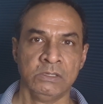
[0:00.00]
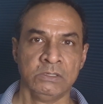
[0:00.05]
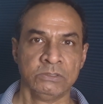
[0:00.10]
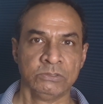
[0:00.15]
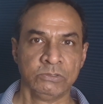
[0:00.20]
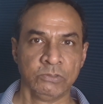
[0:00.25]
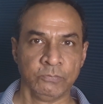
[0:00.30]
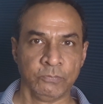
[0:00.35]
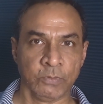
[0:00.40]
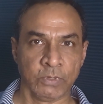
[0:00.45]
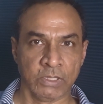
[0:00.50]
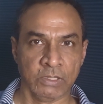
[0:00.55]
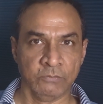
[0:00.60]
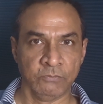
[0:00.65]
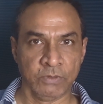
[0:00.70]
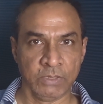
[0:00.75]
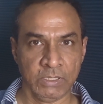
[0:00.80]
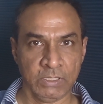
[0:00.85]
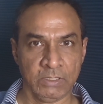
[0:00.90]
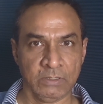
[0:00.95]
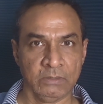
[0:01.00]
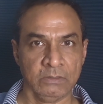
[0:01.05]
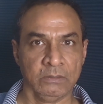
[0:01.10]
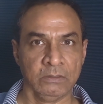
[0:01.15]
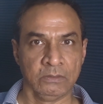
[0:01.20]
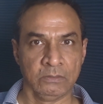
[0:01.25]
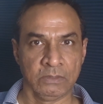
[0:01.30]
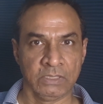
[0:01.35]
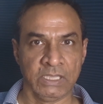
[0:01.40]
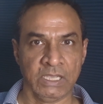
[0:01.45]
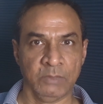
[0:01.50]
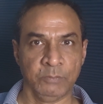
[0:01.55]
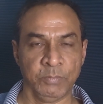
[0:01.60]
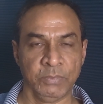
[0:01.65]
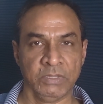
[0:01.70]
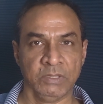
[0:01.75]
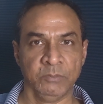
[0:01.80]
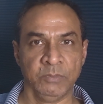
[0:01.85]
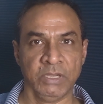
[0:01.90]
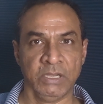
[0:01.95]
So for every gap
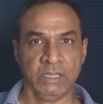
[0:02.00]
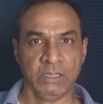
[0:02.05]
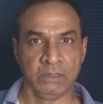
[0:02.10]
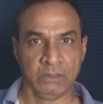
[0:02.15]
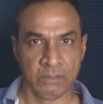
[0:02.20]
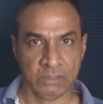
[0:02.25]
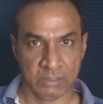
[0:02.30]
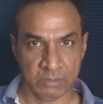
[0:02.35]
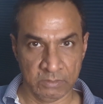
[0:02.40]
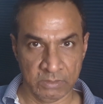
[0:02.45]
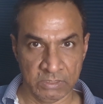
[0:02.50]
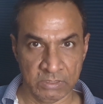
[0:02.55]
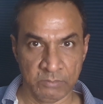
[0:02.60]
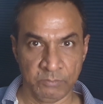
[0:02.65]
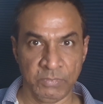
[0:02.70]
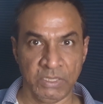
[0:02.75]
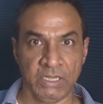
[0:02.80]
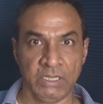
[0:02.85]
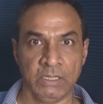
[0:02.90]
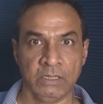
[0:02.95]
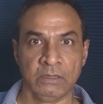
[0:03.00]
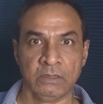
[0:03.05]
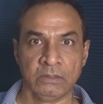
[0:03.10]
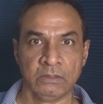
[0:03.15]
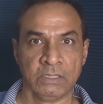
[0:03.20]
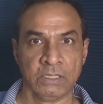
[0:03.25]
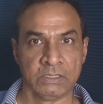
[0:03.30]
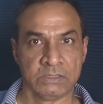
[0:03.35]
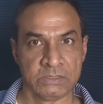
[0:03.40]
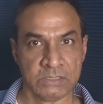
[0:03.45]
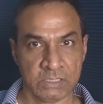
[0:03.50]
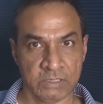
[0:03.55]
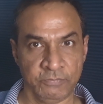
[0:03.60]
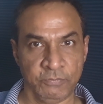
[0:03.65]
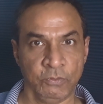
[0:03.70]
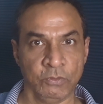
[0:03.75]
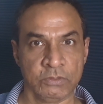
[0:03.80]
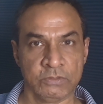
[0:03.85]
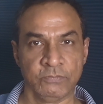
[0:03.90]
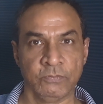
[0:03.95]
in the median, in the median, there is a
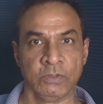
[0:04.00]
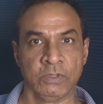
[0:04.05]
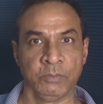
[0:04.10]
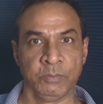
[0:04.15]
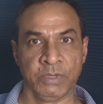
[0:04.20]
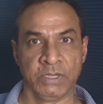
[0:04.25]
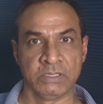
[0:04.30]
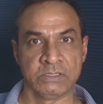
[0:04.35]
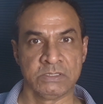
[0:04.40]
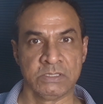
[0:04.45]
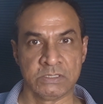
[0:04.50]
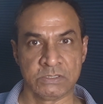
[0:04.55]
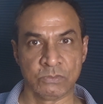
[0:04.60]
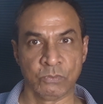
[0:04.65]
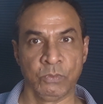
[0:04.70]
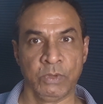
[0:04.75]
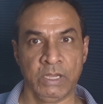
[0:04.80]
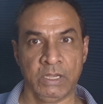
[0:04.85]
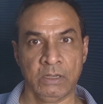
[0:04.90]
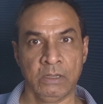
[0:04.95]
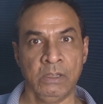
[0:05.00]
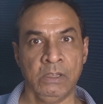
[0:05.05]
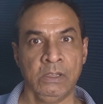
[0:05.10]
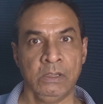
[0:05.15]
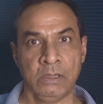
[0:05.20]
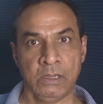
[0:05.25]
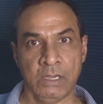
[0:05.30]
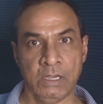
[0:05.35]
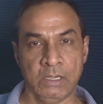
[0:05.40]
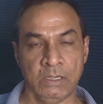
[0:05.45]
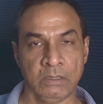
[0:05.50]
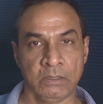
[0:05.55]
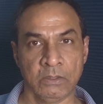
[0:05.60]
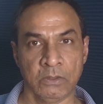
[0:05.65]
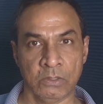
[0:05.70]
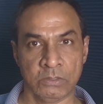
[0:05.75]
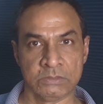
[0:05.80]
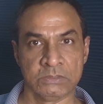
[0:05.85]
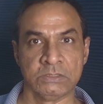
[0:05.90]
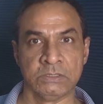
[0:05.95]
refuge for the pedestrians to wait and
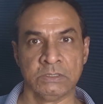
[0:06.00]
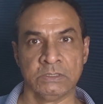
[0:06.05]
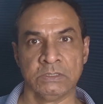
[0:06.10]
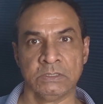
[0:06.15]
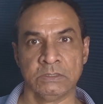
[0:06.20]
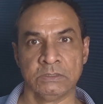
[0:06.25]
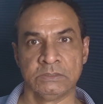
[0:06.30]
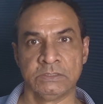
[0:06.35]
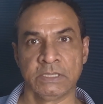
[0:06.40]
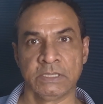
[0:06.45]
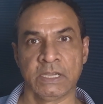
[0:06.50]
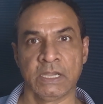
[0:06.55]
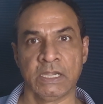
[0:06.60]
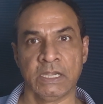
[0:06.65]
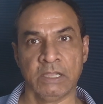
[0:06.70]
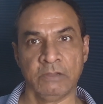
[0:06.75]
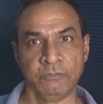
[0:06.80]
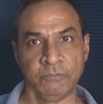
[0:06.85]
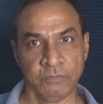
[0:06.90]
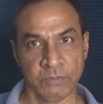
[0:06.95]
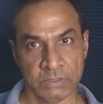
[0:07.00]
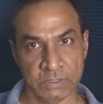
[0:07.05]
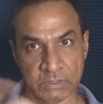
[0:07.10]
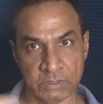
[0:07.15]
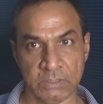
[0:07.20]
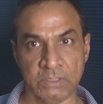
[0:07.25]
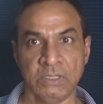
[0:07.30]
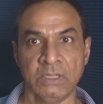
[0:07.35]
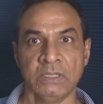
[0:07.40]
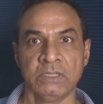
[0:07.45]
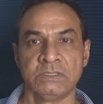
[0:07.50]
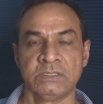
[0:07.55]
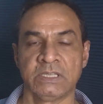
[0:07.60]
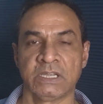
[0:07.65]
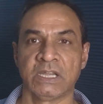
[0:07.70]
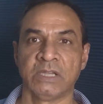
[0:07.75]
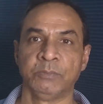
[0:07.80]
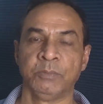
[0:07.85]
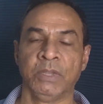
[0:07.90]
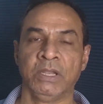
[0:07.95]
cross the second half with the
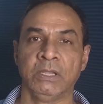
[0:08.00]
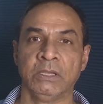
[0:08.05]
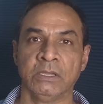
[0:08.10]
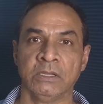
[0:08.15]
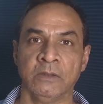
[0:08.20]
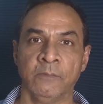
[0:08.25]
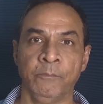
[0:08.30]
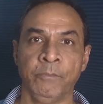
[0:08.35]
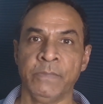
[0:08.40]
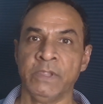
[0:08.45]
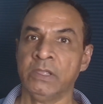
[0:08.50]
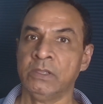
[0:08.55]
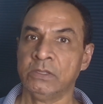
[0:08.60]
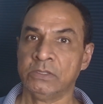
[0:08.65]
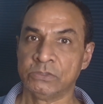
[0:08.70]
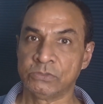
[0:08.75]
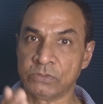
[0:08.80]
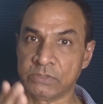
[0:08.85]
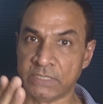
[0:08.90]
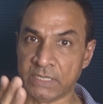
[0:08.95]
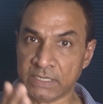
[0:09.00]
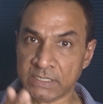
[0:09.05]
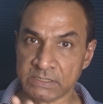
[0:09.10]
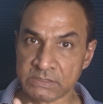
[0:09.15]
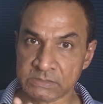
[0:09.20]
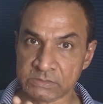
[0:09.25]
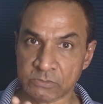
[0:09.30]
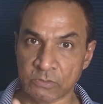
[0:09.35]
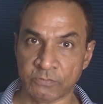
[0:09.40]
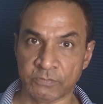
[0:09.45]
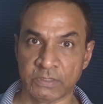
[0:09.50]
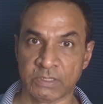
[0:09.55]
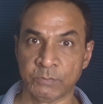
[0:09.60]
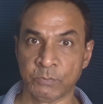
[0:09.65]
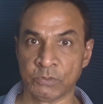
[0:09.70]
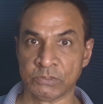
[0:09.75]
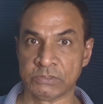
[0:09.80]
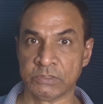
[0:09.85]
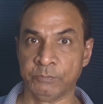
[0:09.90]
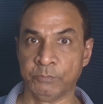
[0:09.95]
second Pelican. So that is of
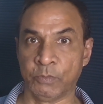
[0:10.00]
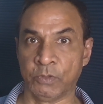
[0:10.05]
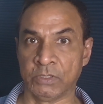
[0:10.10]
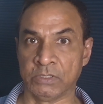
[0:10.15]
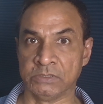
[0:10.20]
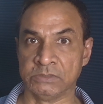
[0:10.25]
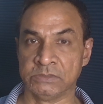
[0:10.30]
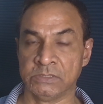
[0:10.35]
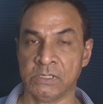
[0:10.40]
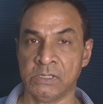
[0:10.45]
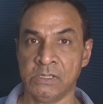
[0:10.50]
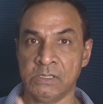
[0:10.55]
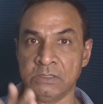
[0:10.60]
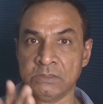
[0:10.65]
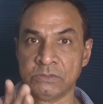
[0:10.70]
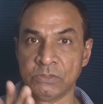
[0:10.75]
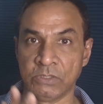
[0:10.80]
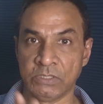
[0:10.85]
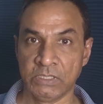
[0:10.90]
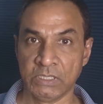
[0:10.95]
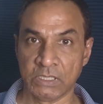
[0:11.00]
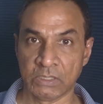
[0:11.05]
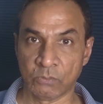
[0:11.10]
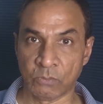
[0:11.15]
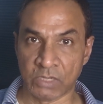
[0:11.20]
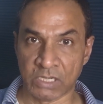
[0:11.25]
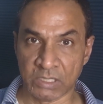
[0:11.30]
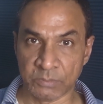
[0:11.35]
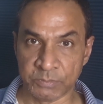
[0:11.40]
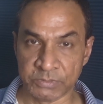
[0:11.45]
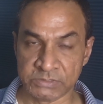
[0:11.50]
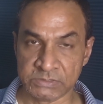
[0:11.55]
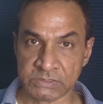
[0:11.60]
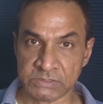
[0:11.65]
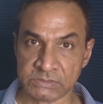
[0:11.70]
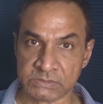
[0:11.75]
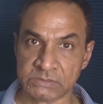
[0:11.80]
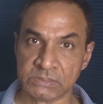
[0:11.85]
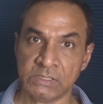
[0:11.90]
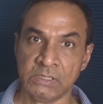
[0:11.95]
utmost importance. So here what happens
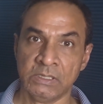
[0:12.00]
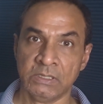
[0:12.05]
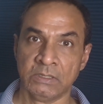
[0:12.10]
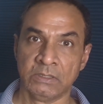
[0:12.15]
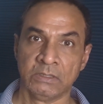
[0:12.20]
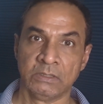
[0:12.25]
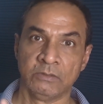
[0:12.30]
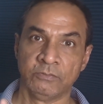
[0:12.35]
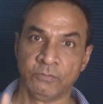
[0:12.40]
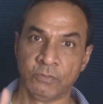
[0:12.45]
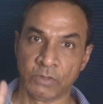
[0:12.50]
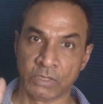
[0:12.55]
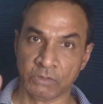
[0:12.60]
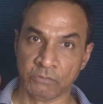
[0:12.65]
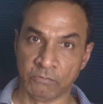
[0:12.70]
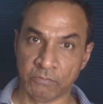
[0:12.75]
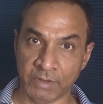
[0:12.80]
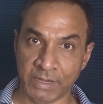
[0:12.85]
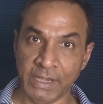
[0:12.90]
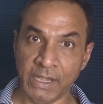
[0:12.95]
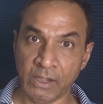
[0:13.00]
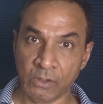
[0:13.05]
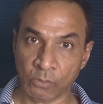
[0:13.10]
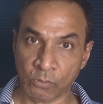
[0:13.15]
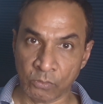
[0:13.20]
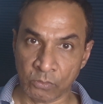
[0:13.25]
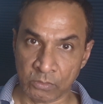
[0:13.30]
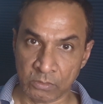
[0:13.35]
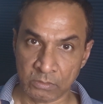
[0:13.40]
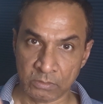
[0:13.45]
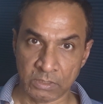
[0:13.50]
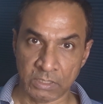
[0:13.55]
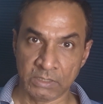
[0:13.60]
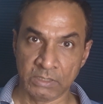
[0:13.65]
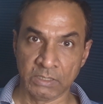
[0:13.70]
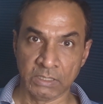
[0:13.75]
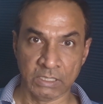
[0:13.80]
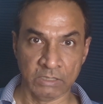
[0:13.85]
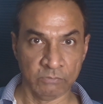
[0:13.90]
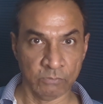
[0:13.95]
is, for a wide road, I
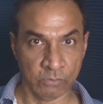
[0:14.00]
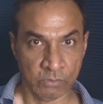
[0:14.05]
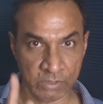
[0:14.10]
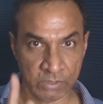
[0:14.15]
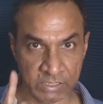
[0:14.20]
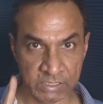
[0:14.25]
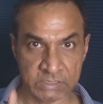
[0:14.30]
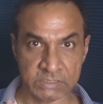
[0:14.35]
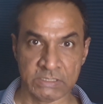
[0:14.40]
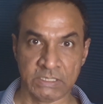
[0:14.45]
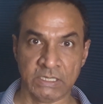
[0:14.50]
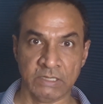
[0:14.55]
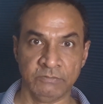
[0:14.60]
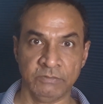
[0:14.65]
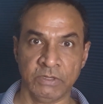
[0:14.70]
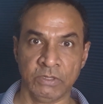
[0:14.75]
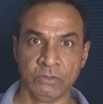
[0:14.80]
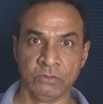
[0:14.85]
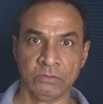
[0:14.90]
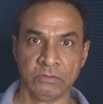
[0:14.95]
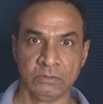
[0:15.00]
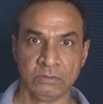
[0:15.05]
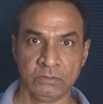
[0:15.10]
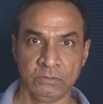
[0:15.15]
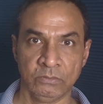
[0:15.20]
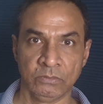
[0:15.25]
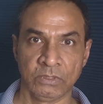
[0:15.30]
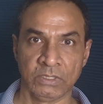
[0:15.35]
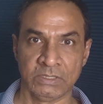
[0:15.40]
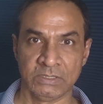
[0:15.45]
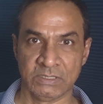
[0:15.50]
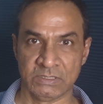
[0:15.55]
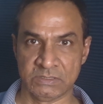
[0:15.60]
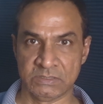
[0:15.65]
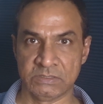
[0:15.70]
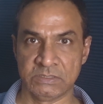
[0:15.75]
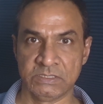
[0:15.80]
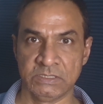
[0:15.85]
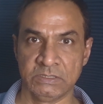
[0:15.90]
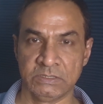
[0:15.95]
think I have already shared a video. You can
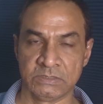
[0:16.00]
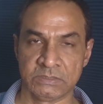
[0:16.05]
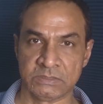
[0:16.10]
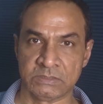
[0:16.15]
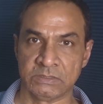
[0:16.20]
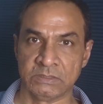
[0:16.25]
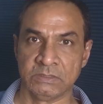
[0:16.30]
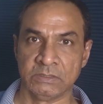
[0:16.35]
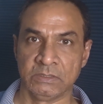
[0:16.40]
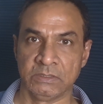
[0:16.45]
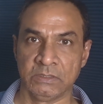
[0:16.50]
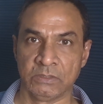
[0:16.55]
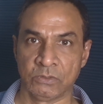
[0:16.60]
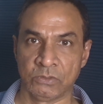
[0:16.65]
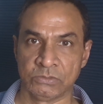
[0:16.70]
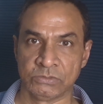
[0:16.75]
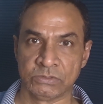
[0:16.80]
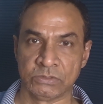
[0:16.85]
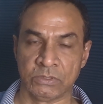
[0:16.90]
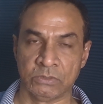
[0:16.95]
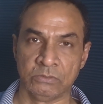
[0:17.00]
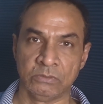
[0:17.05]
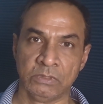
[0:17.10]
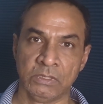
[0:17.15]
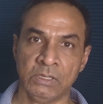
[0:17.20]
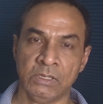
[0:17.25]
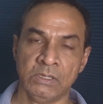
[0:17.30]
just see this here also now.